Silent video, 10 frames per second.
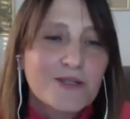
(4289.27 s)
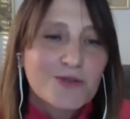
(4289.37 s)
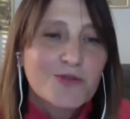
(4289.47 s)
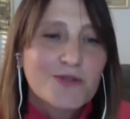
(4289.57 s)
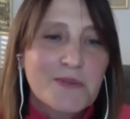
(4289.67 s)

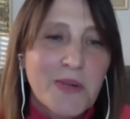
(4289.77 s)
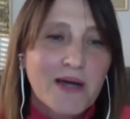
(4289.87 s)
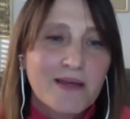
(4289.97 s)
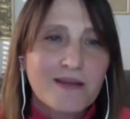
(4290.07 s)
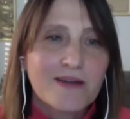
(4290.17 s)
during my
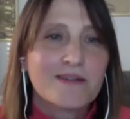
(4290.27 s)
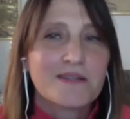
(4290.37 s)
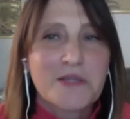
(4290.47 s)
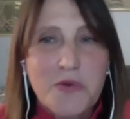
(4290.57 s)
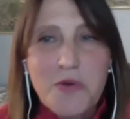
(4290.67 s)
year
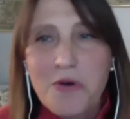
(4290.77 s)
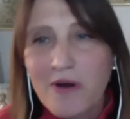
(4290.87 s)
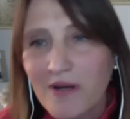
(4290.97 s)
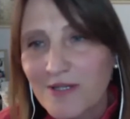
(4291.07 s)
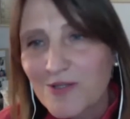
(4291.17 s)
in New
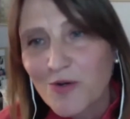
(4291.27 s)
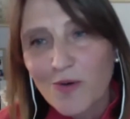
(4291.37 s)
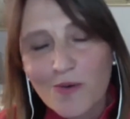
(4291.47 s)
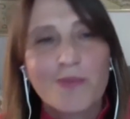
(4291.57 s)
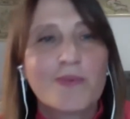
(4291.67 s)
York.
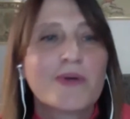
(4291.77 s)
So